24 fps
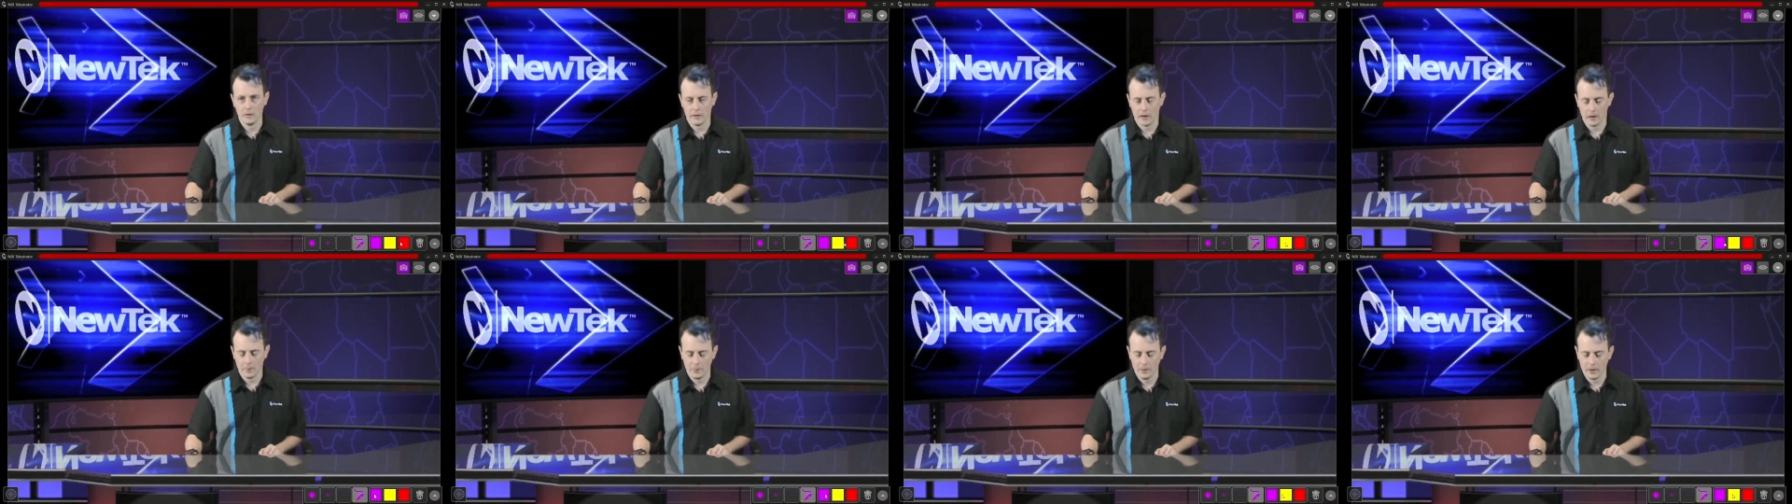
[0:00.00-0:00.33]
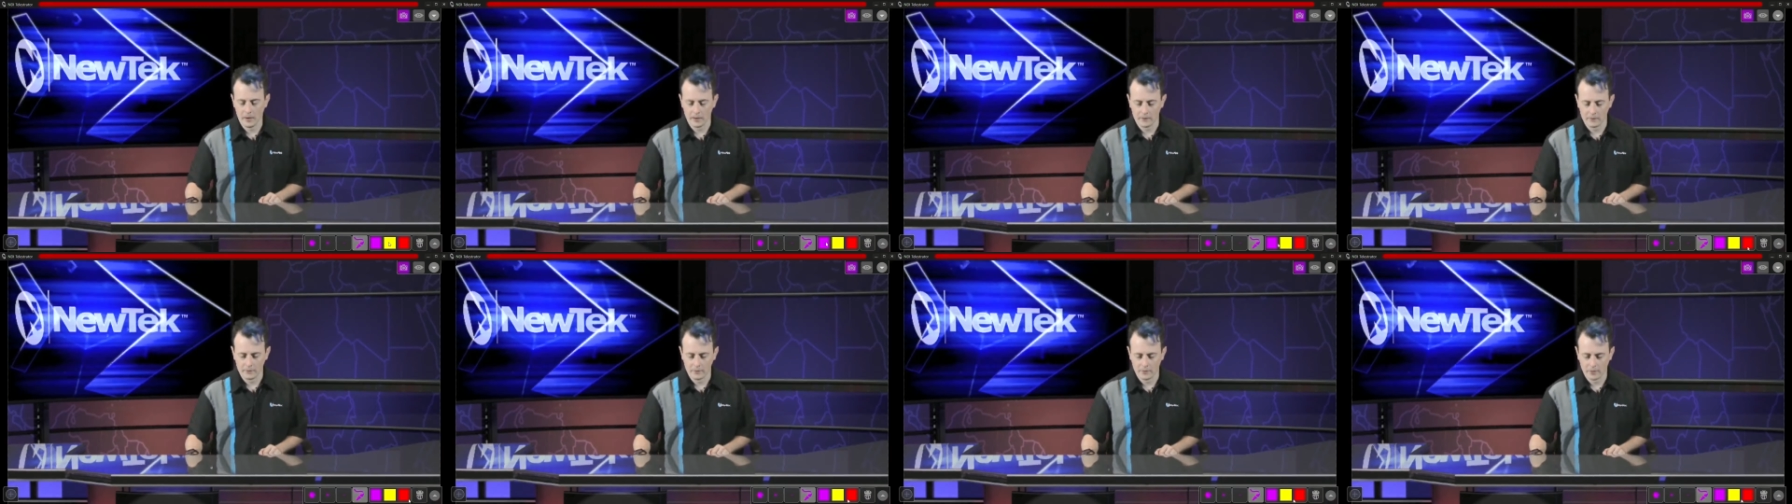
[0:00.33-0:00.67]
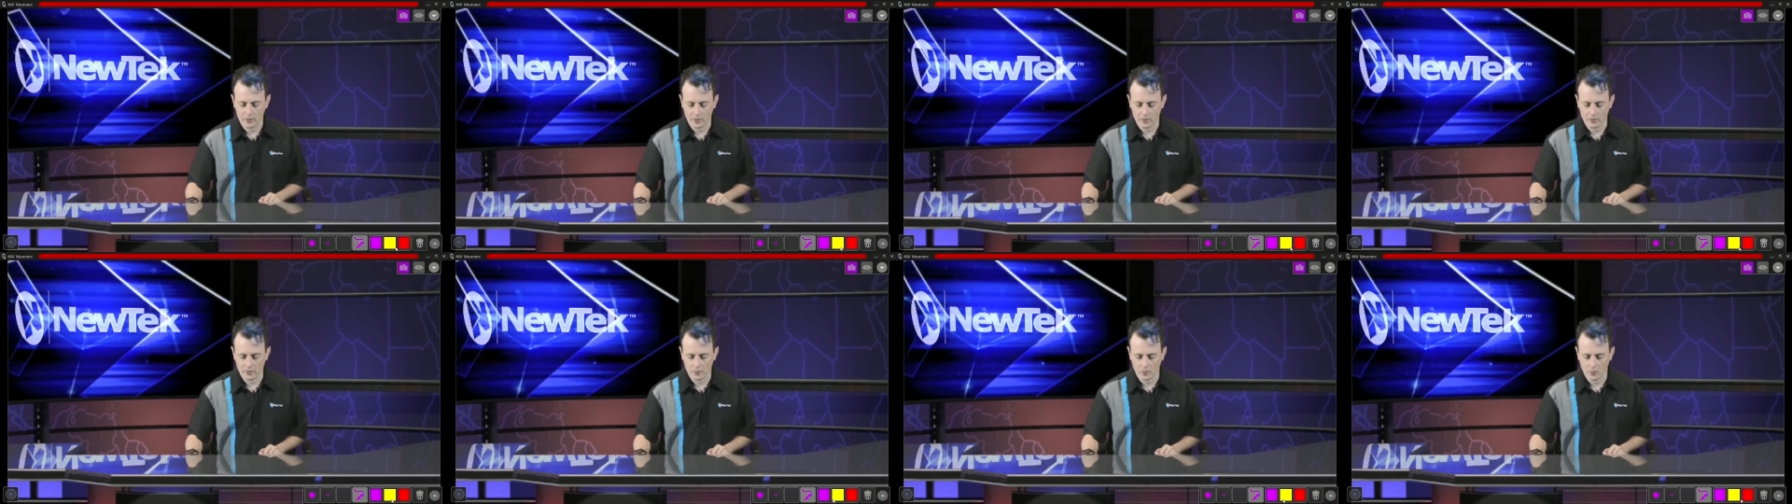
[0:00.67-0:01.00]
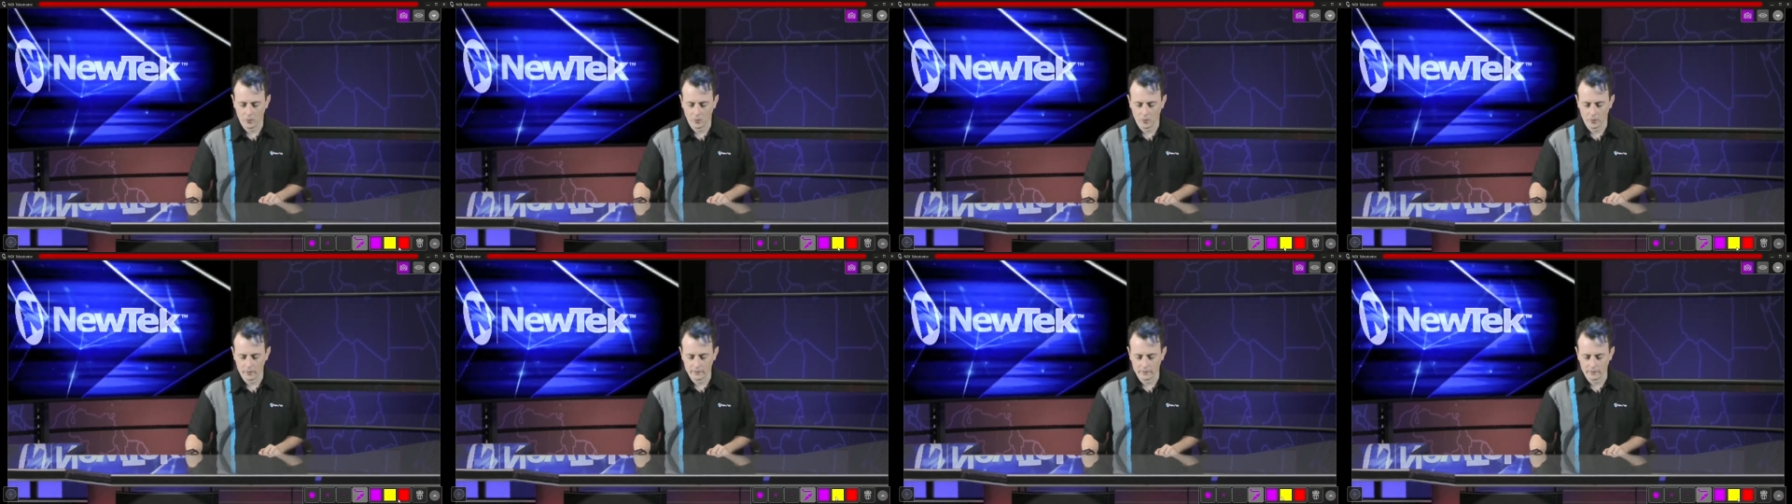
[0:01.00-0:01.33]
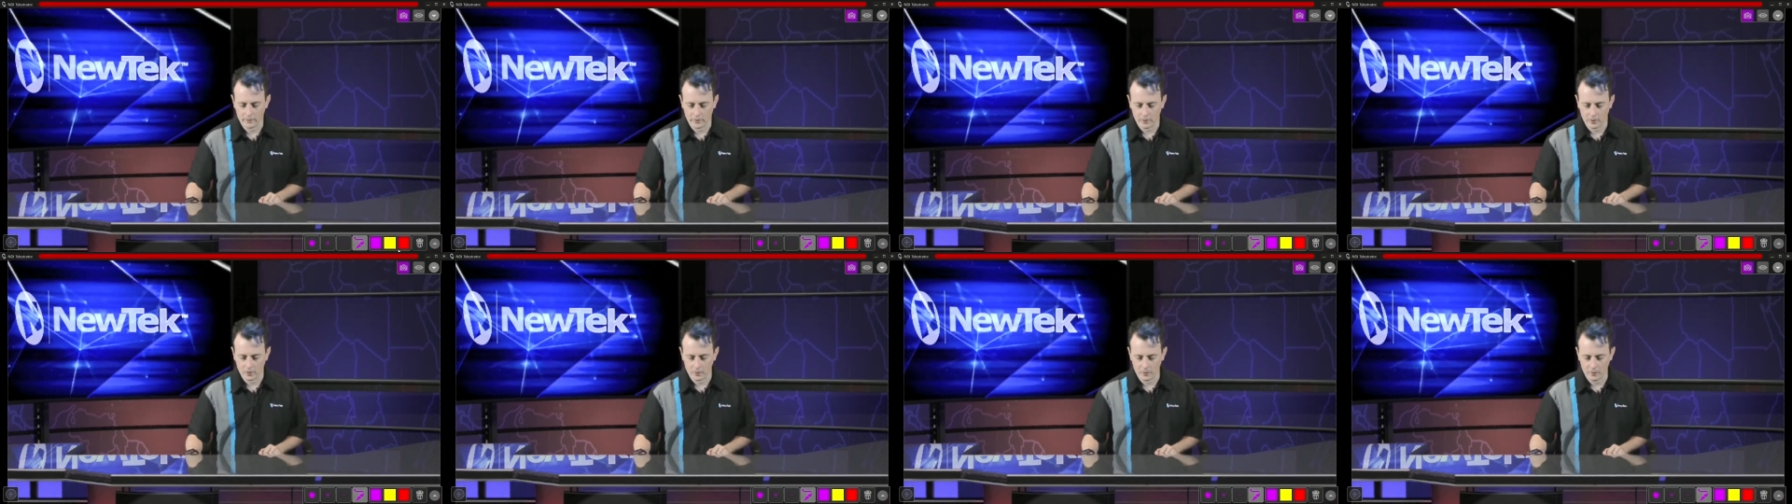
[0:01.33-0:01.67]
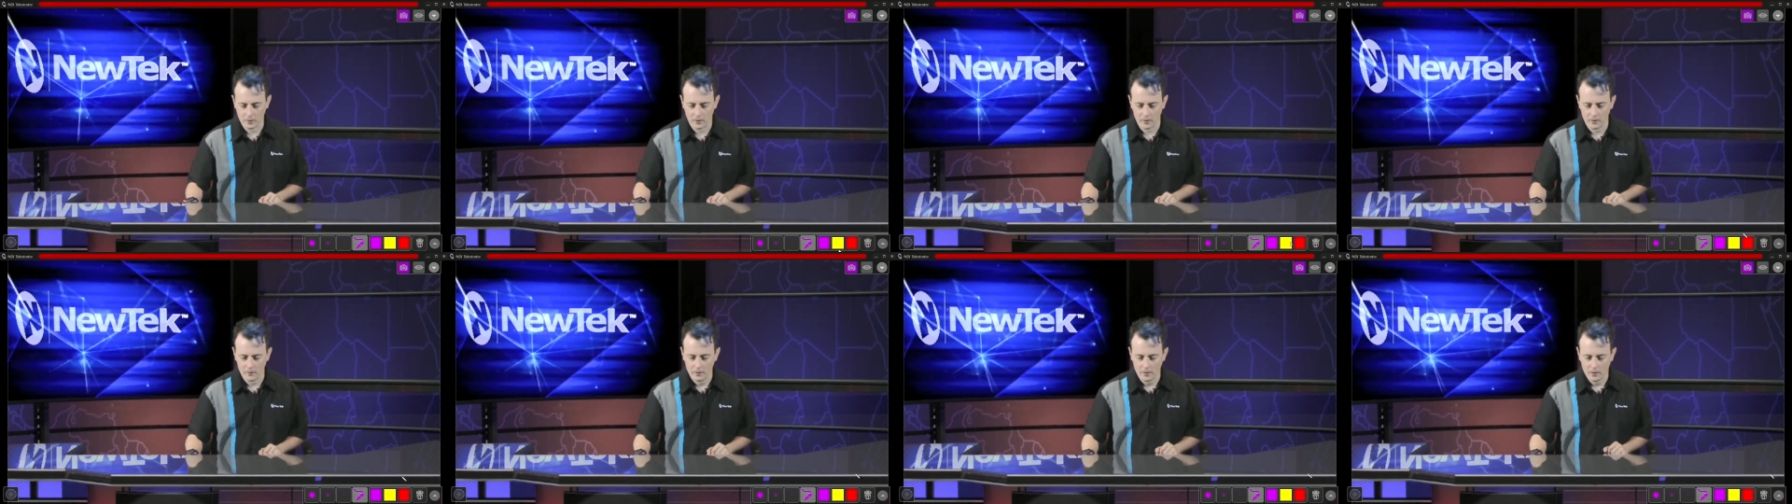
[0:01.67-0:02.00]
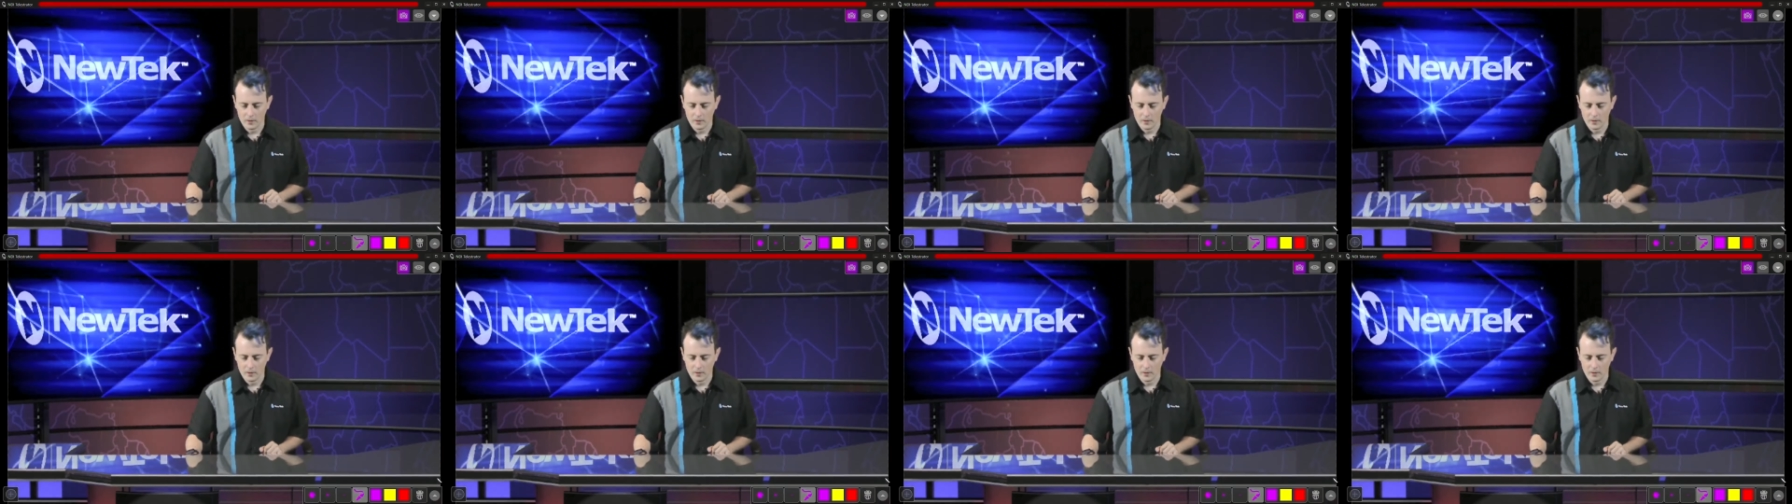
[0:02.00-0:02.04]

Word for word: I picked are the ones that are going to be